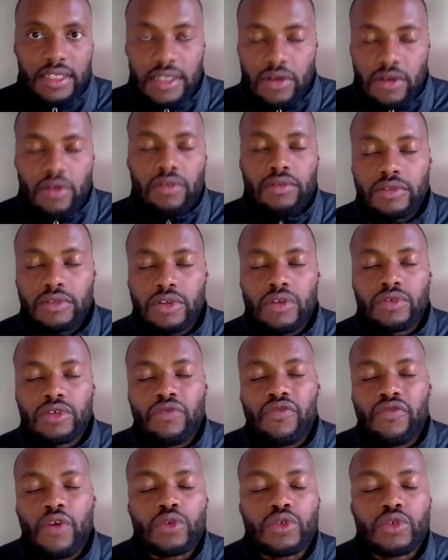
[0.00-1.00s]
you know, your,
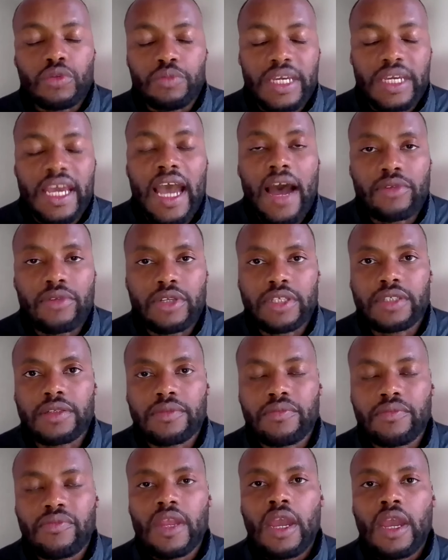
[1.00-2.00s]
your vote would be counted.
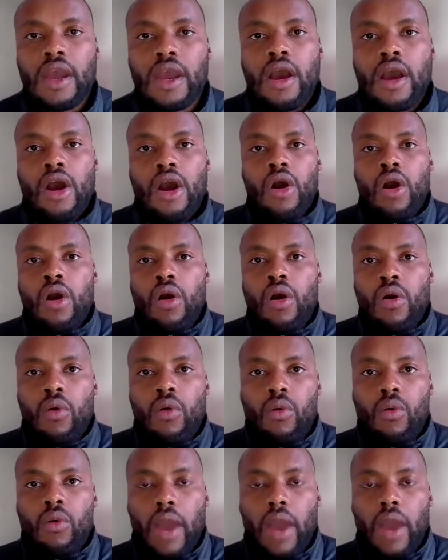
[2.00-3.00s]

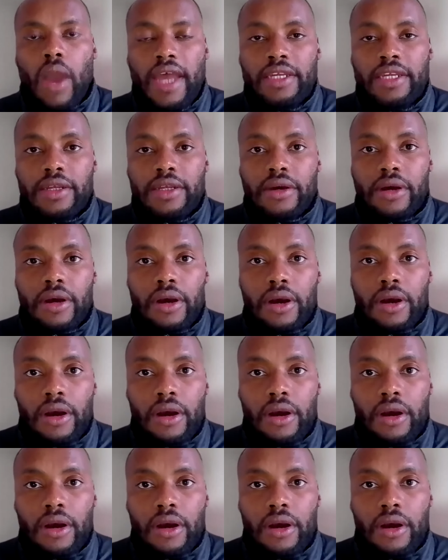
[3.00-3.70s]
And